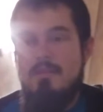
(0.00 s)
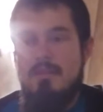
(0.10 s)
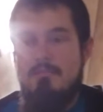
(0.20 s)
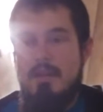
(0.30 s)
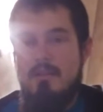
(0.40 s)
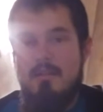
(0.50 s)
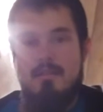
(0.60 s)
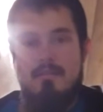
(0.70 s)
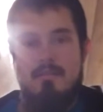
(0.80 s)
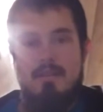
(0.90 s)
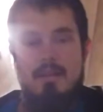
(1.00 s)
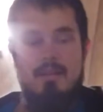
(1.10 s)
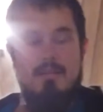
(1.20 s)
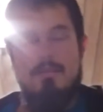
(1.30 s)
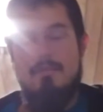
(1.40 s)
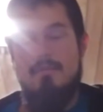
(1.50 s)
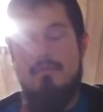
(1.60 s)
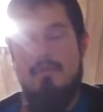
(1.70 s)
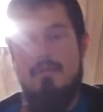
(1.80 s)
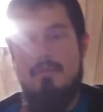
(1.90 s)
American
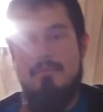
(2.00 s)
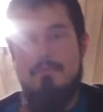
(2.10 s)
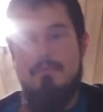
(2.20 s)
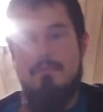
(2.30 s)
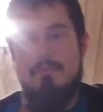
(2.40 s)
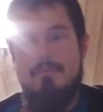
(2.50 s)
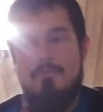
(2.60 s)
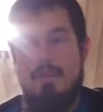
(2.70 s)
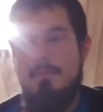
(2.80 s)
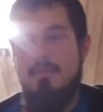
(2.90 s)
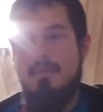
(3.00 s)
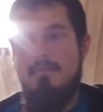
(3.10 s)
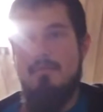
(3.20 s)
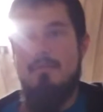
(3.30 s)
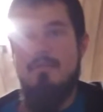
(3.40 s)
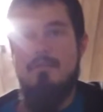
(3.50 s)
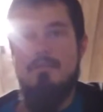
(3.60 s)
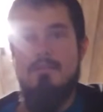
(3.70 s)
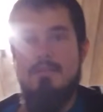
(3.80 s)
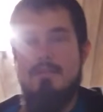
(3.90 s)
and Japanese cars,